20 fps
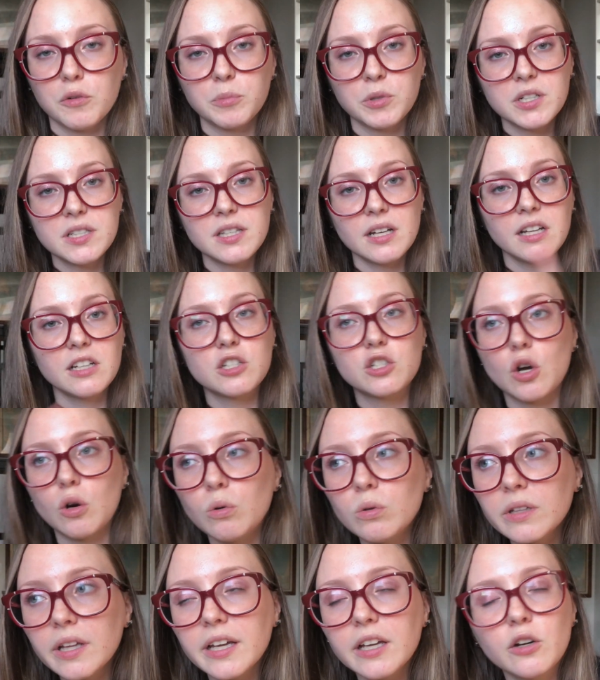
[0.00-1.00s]
books that I
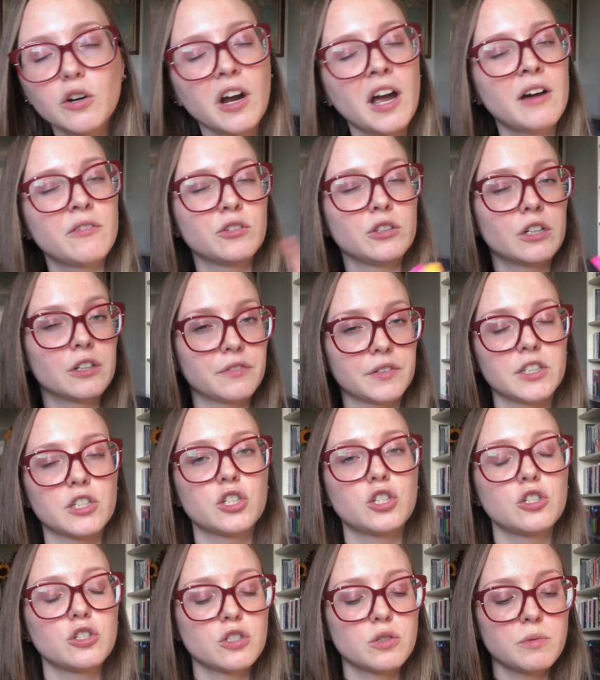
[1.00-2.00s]
don't like or have a lot of
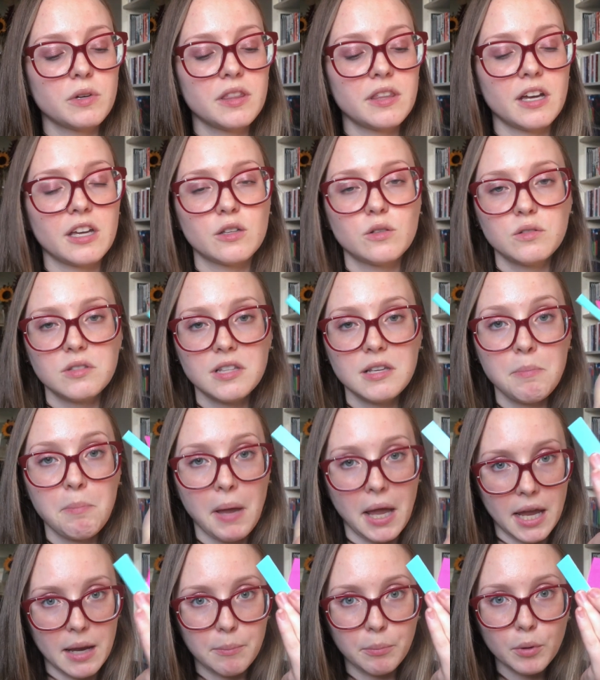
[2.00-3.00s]
issues with, I use the
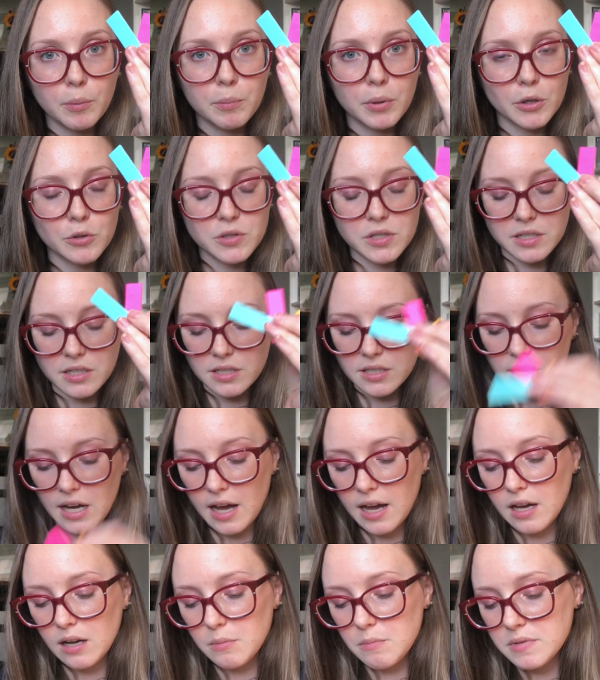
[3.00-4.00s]
paper Post-it
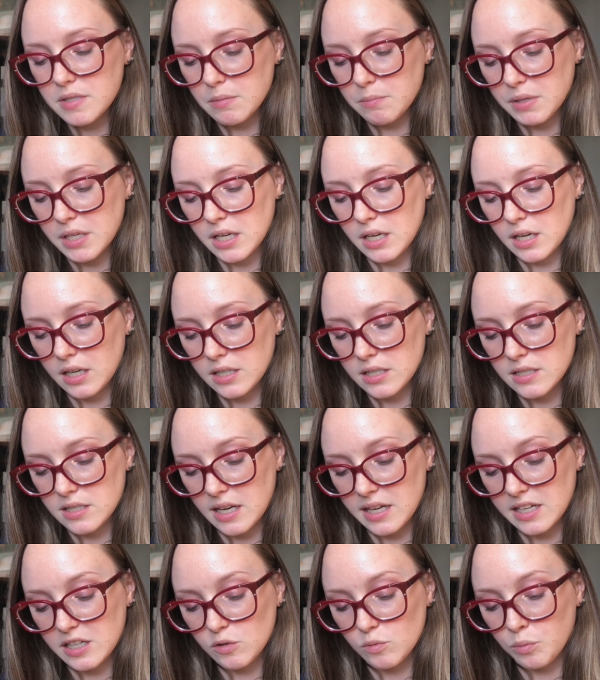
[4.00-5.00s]
tabs because I
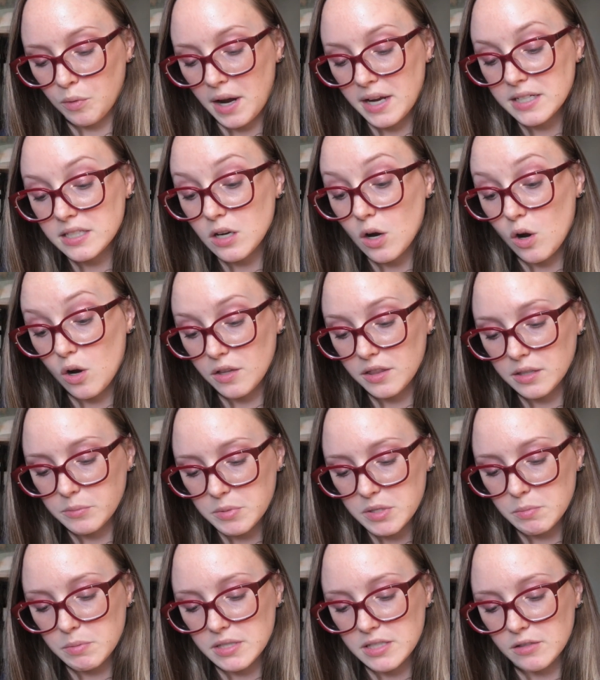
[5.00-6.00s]
can write on them
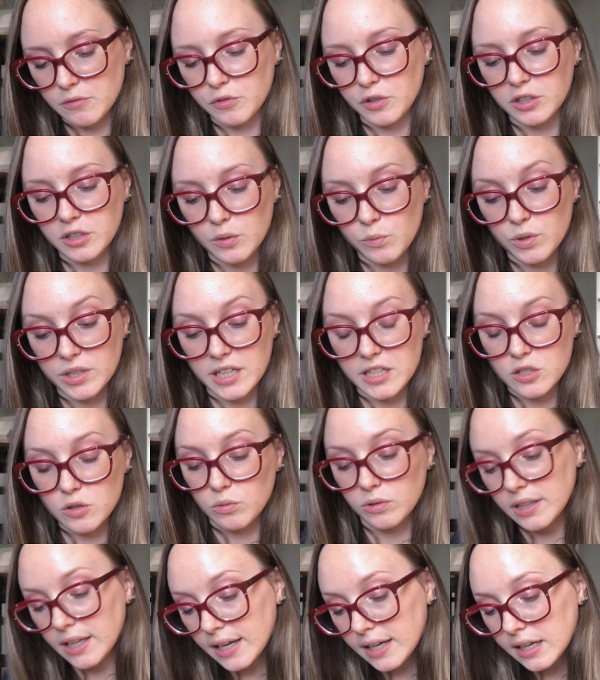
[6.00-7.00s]
specifically what I
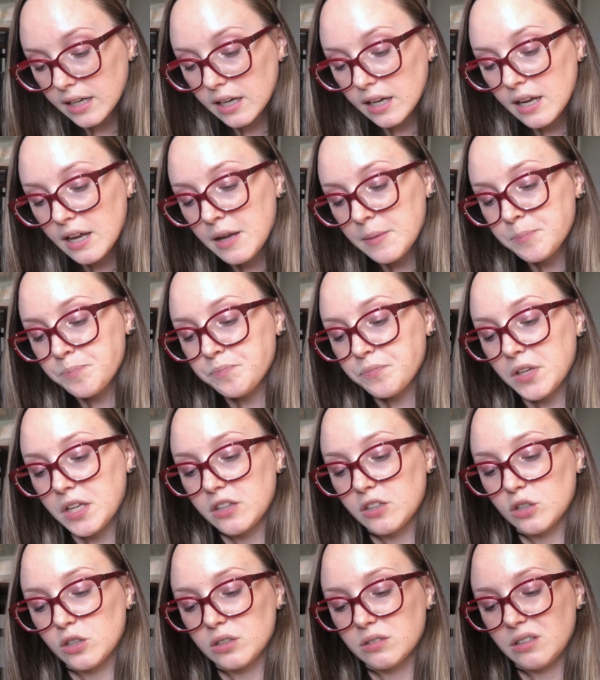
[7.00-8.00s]
don't like.
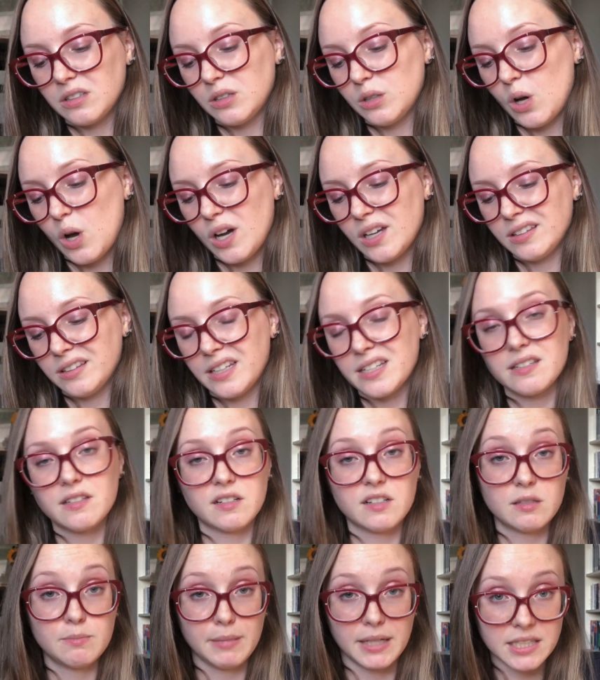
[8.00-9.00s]
They're a lot less
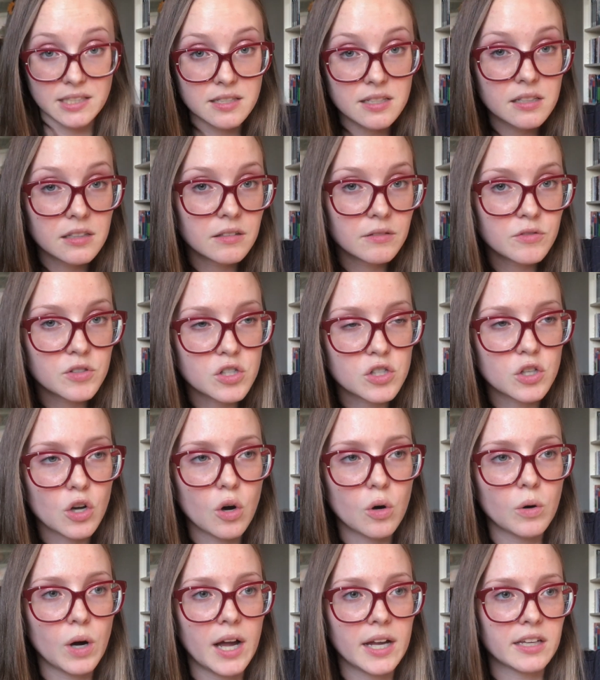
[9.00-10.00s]
expensive,
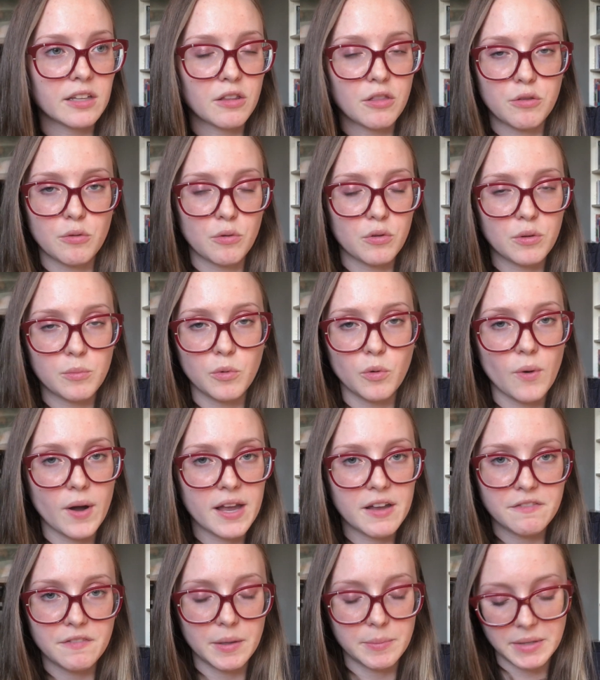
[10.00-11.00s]
so I can throw them away
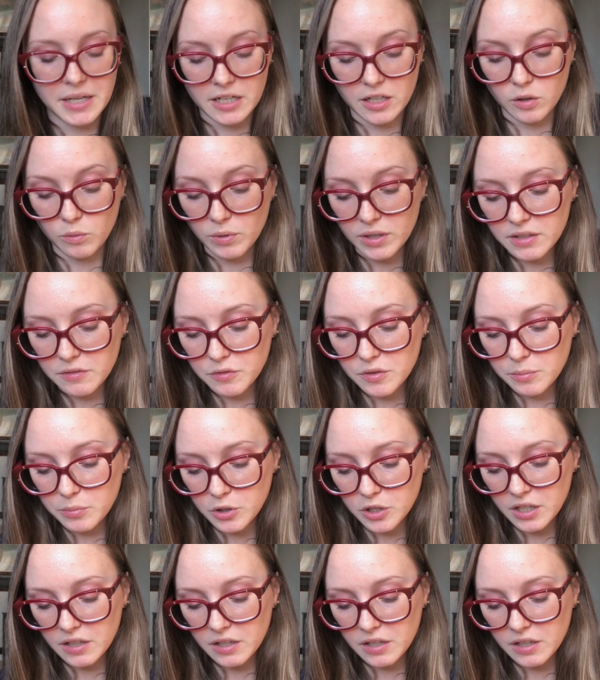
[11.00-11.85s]
if I'm getting rid of the book